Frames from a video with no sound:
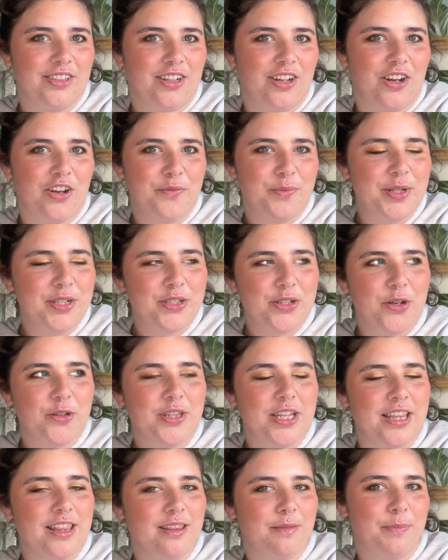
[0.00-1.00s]
I've been told
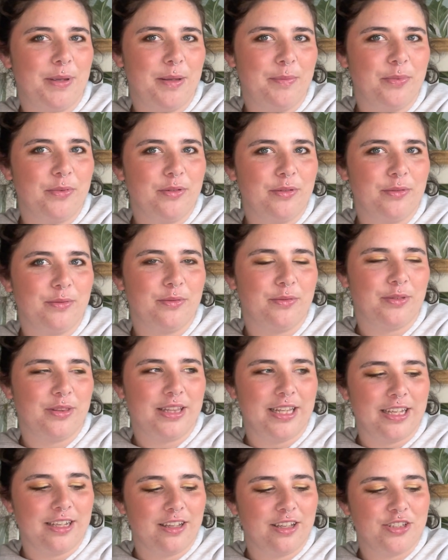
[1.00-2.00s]
that people
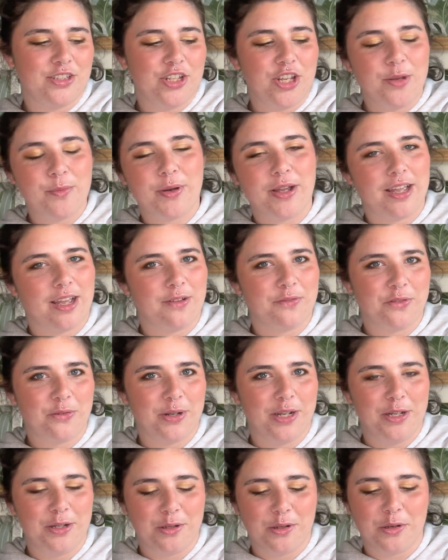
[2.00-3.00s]
assume I have
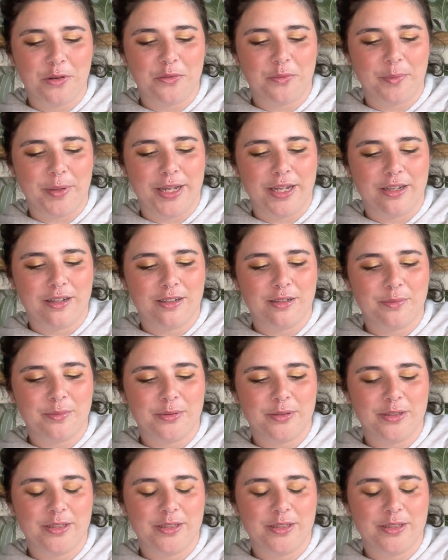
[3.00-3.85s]
quite a lot of makeup.